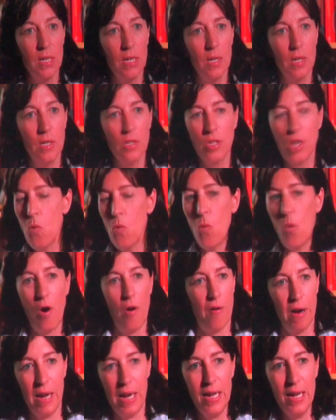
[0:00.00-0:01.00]
don't
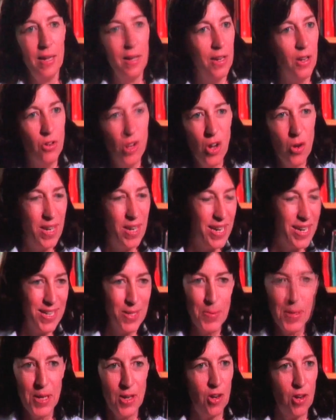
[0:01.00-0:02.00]
worry, you don't need
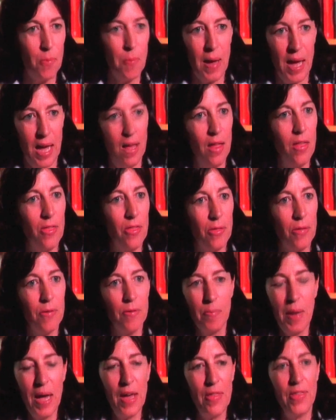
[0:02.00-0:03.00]
to be good at math.
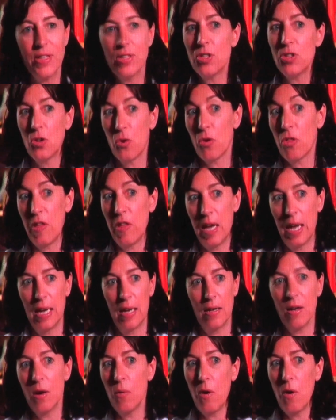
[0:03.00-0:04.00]
Math isn't your
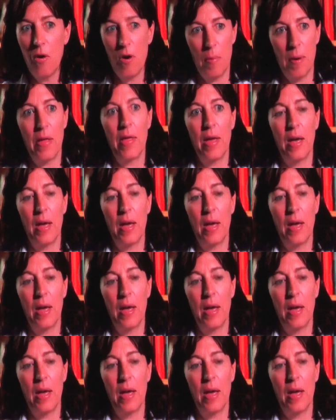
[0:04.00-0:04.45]
thing, don't worry about that.